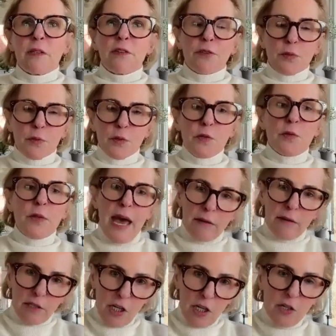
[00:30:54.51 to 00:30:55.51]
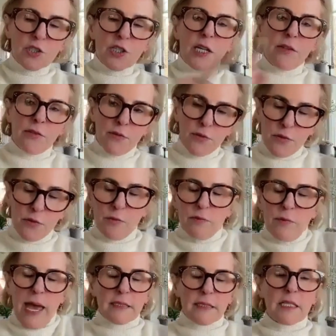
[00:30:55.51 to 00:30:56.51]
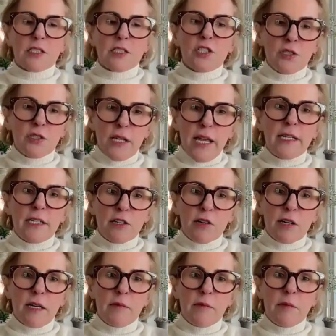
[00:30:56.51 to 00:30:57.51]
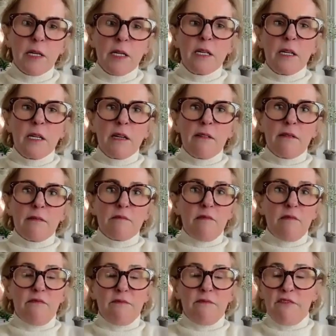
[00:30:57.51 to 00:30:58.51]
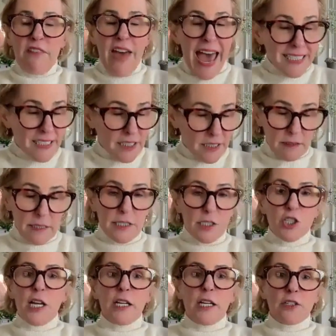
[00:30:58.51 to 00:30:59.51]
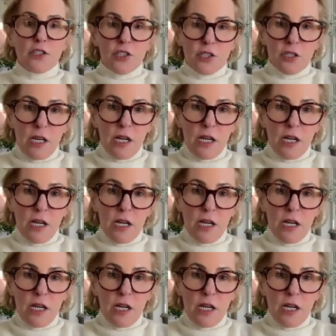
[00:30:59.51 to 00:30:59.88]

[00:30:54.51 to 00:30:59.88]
through that coach and through access to the Enneagram vastly changed